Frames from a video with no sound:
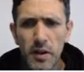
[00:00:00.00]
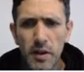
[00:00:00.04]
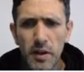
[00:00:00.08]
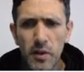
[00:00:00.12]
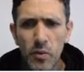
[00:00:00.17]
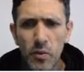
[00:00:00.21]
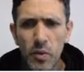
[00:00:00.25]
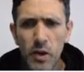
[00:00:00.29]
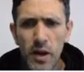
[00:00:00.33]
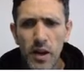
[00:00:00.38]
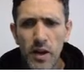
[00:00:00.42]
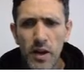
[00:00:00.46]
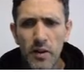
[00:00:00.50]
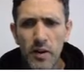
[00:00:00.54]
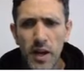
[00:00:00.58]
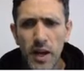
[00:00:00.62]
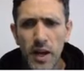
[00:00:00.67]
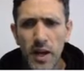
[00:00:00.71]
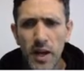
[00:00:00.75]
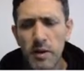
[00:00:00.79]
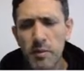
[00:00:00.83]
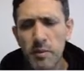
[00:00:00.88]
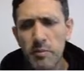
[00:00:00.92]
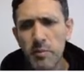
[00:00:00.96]
Well,
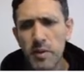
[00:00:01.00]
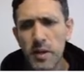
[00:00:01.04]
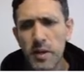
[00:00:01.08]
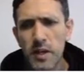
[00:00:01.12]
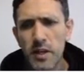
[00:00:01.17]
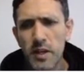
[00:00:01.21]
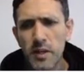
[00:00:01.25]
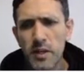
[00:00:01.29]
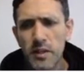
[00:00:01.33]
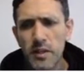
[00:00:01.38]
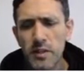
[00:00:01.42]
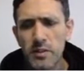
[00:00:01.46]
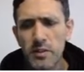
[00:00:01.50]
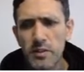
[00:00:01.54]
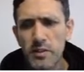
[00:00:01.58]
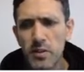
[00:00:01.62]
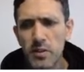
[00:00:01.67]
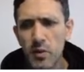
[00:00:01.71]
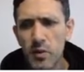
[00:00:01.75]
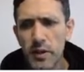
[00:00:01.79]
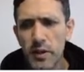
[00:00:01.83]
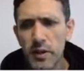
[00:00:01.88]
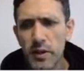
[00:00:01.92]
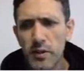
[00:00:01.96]
m is
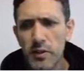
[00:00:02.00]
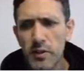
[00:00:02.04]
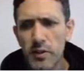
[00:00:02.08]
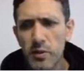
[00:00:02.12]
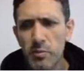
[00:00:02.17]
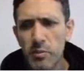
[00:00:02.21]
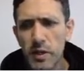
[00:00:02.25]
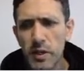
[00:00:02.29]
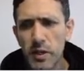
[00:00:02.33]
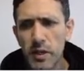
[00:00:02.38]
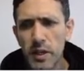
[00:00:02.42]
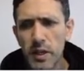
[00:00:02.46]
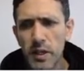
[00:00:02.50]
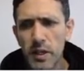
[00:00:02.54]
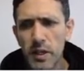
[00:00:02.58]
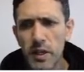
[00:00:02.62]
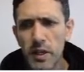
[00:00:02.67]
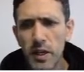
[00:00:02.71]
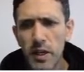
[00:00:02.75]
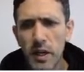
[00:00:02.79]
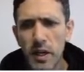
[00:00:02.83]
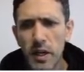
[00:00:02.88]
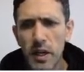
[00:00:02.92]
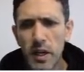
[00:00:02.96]
going to be
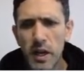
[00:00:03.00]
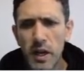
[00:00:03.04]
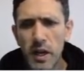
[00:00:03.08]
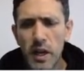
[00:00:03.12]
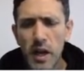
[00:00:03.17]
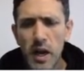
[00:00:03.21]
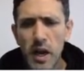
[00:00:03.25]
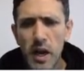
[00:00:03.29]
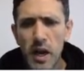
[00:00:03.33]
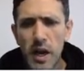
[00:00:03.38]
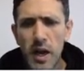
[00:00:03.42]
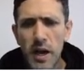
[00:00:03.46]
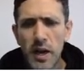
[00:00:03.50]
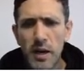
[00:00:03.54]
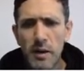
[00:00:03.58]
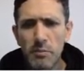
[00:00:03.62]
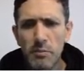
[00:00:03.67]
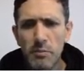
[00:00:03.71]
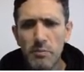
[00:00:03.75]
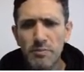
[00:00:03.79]
well,